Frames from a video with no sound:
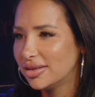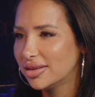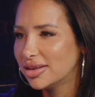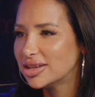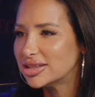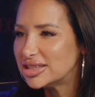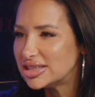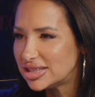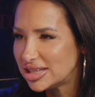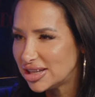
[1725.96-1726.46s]

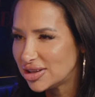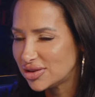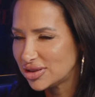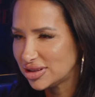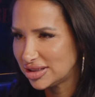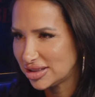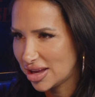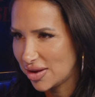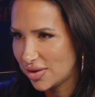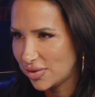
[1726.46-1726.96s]
could see
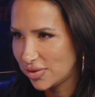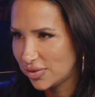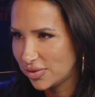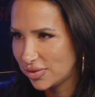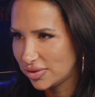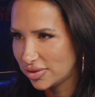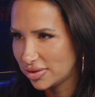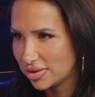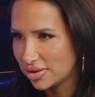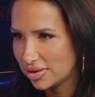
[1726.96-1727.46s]

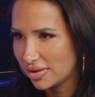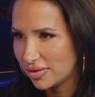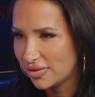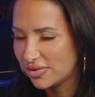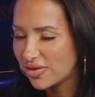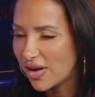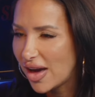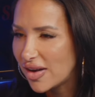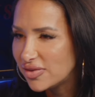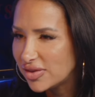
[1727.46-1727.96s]
yourself yeah.
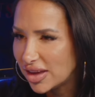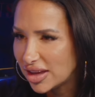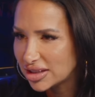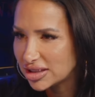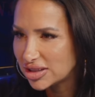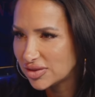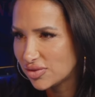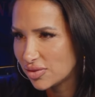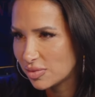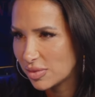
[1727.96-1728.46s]
five
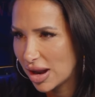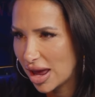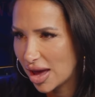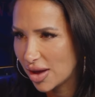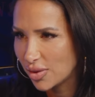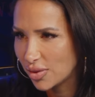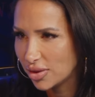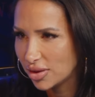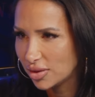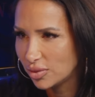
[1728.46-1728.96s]
years from
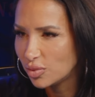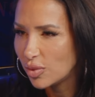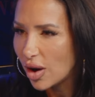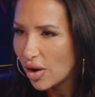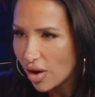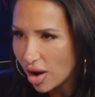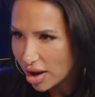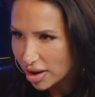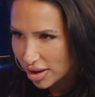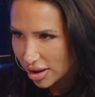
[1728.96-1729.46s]
now, mm-hmm.
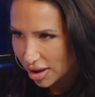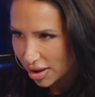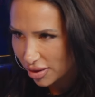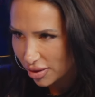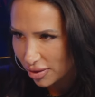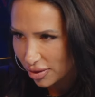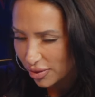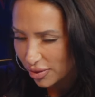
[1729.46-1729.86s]
where are you?